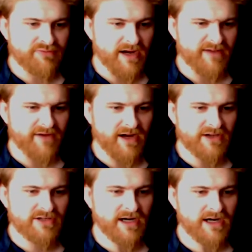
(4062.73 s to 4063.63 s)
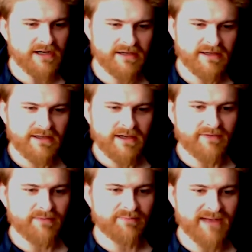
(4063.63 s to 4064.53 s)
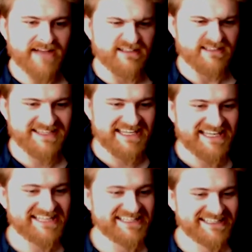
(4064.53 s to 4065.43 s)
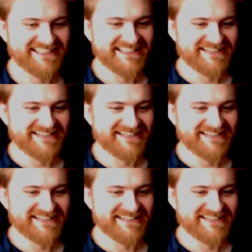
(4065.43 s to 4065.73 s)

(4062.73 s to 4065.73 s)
Privarch Chark of the Blandelsky